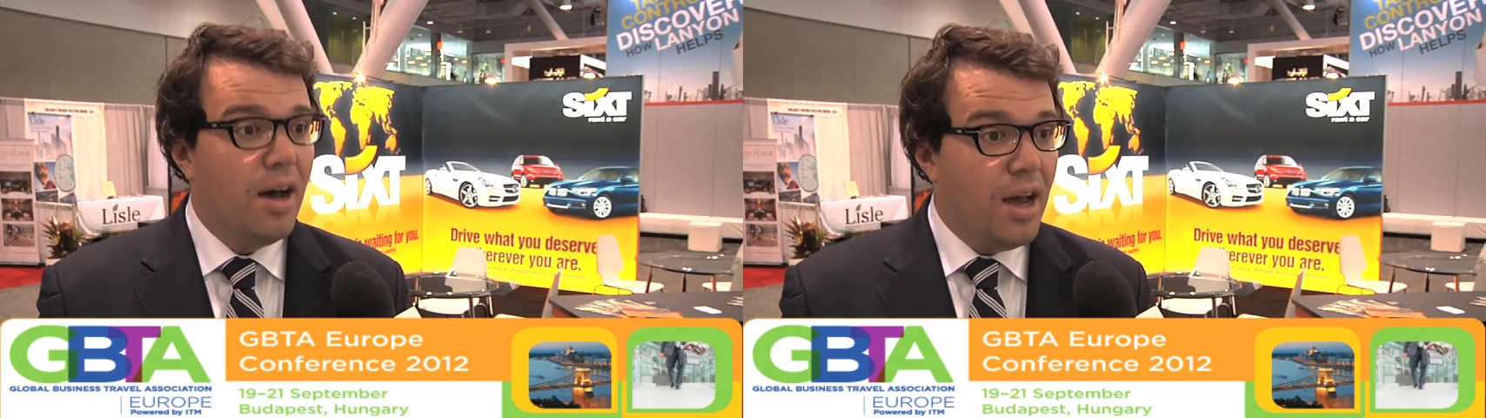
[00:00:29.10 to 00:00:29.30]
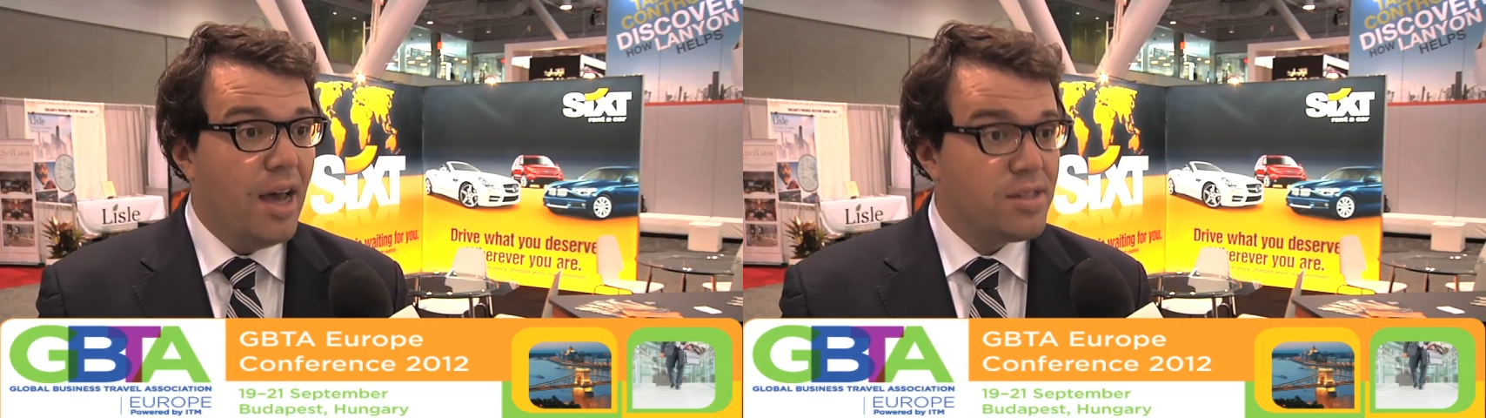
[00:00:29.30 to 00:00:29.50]

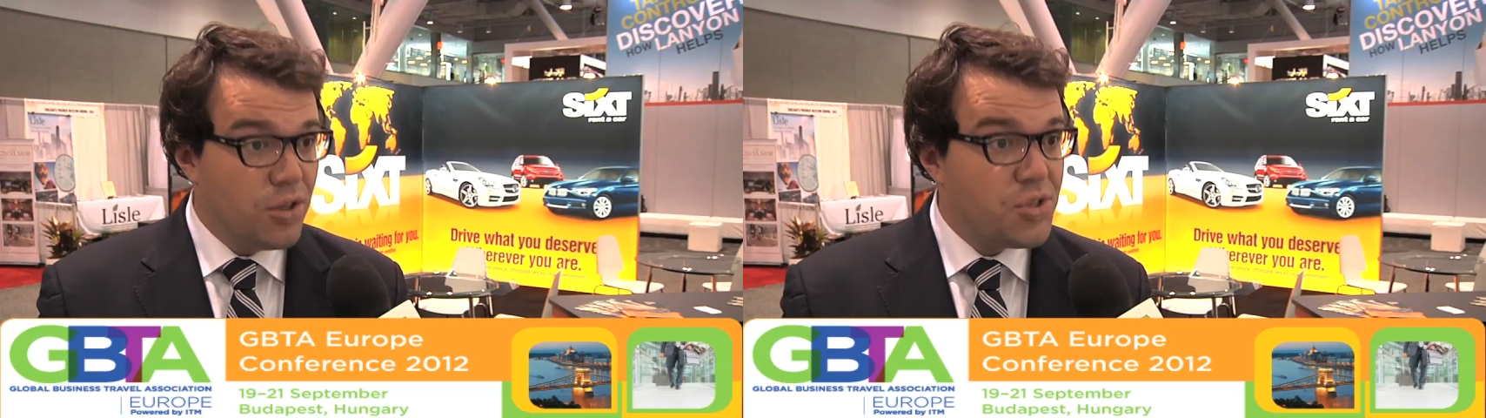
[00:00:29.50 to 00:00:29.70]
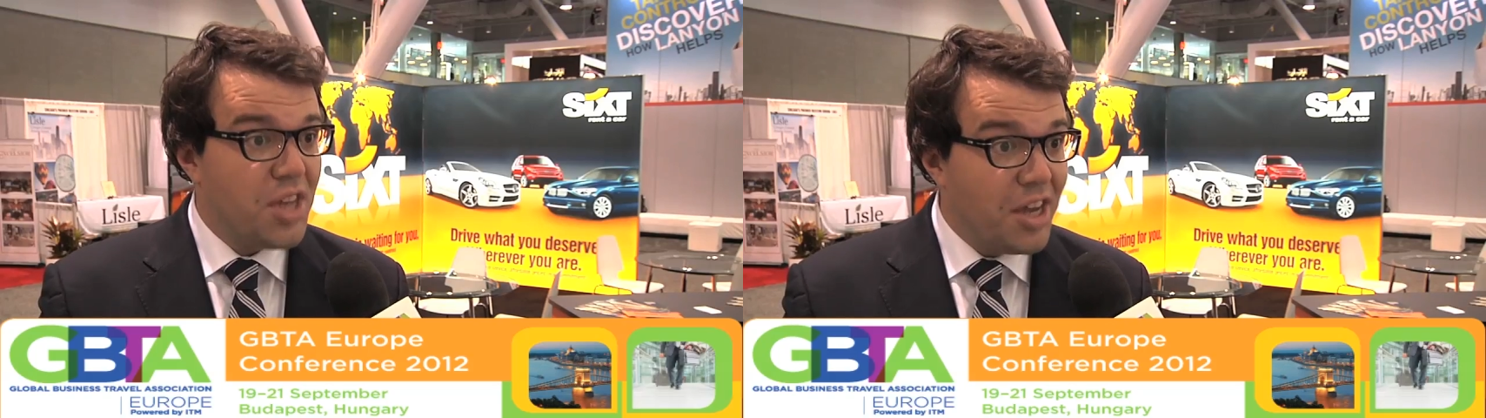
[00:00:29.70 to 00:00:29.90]

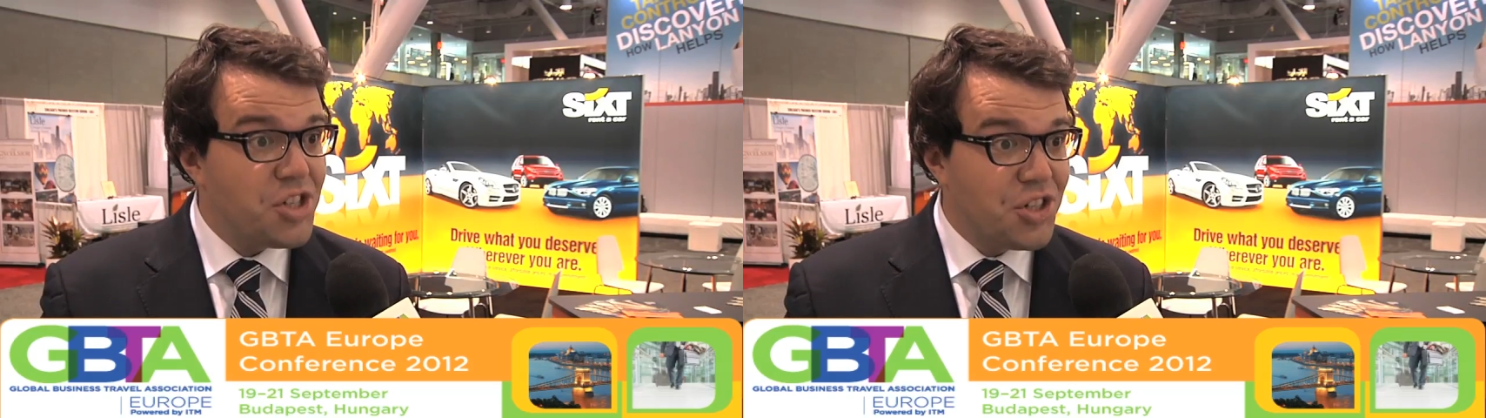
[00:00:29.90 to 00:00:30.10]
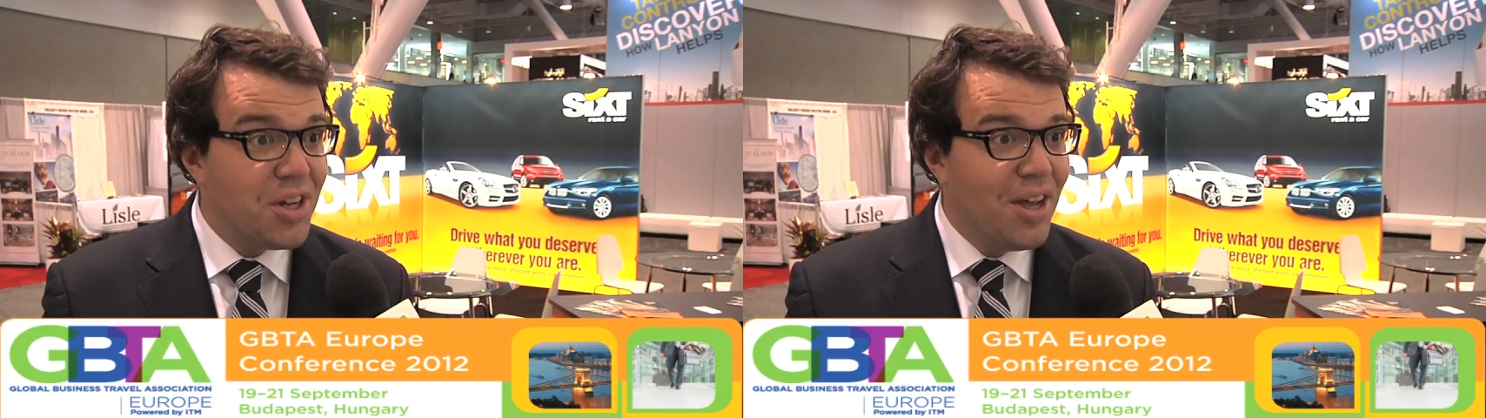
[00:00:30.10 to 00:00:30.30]

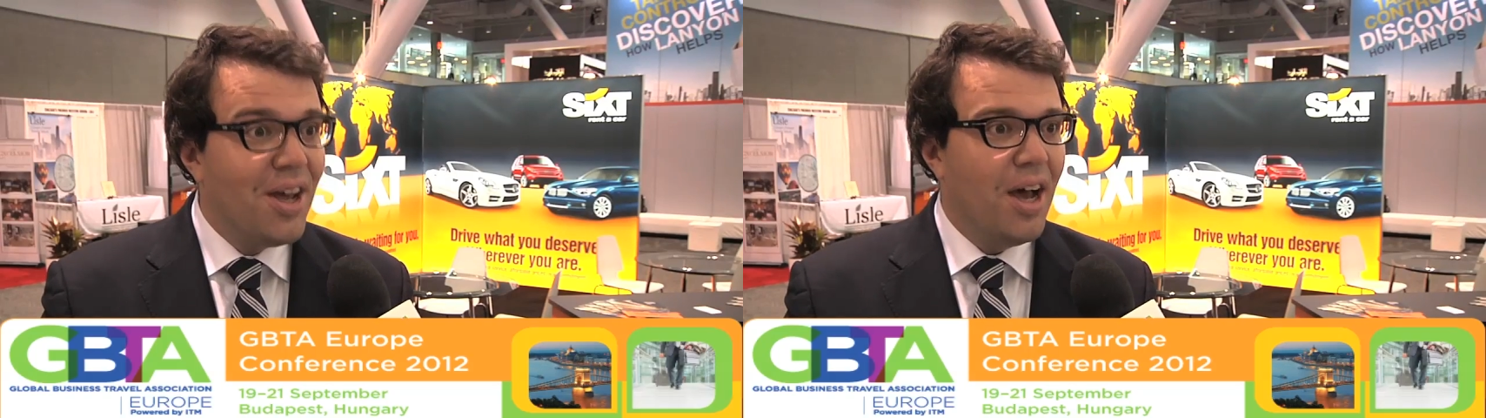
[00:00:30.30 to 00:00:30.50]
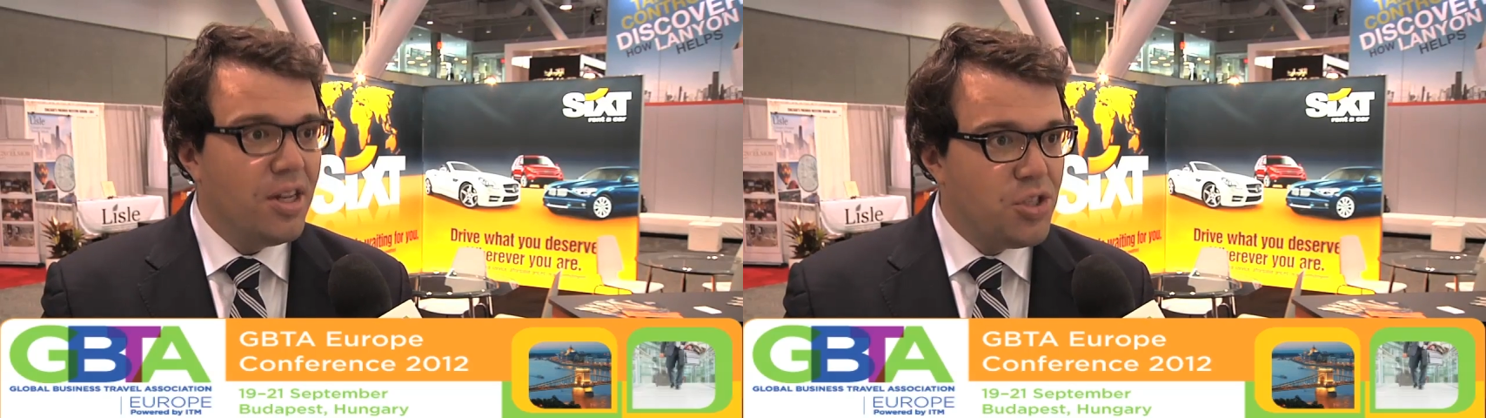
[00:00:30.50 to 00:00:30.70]
association
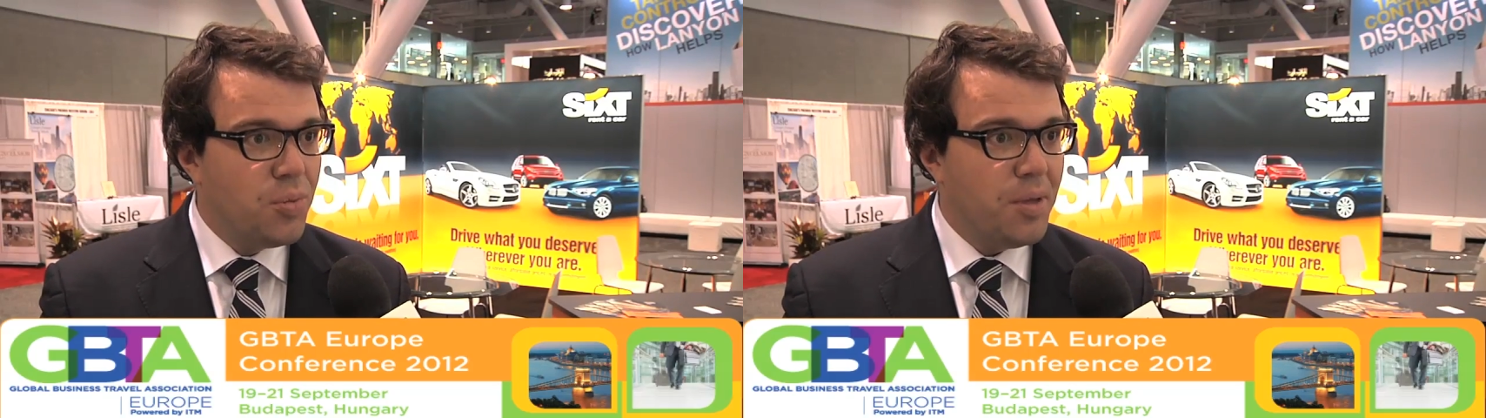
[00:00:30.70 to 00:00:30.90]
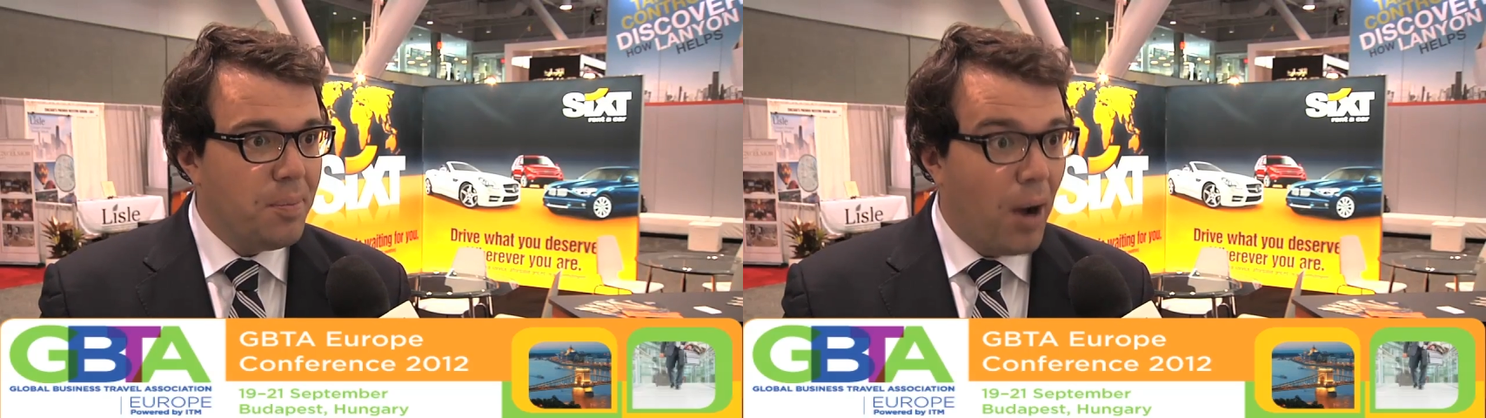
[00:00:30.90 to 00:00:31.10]

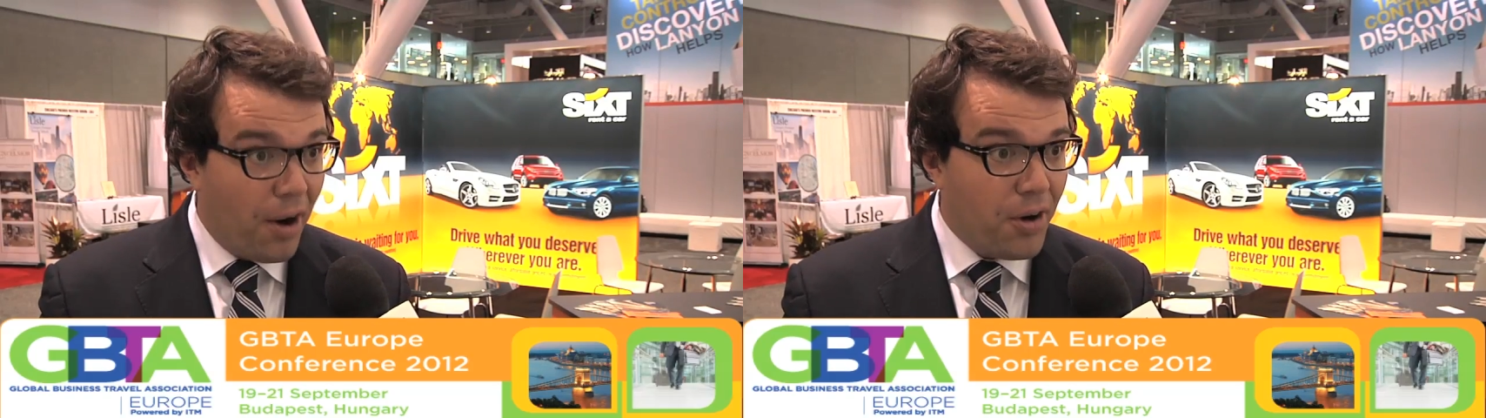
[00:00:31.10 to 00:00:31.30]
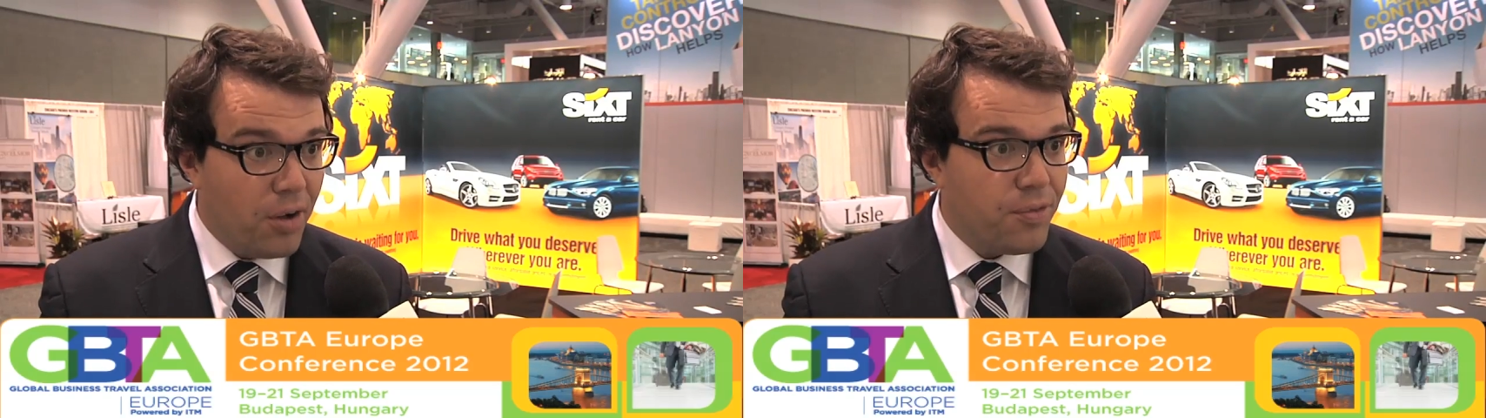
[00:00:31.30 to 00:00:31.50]
to be
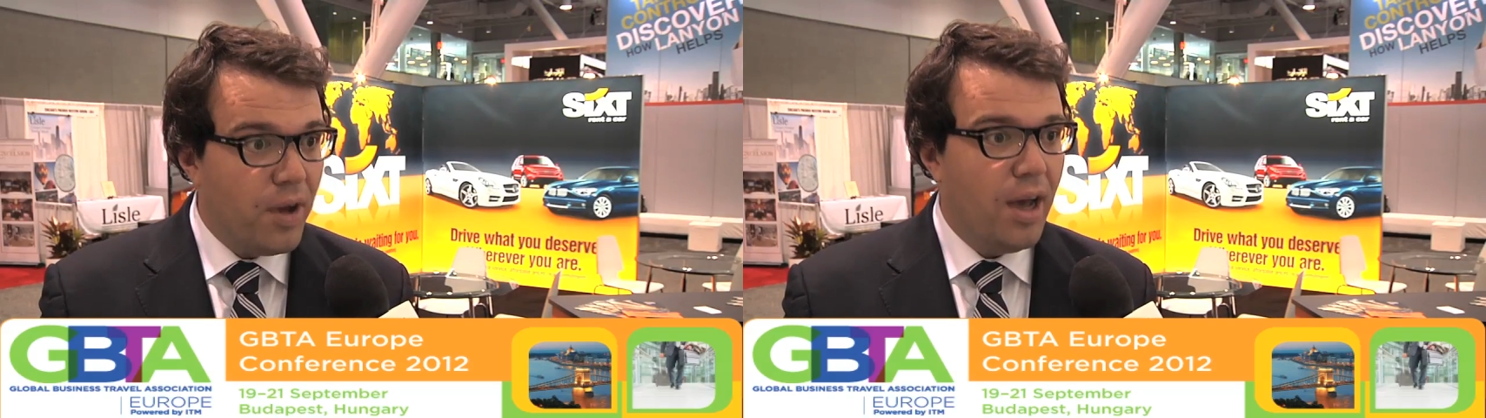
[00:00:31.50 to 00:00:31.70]
part of,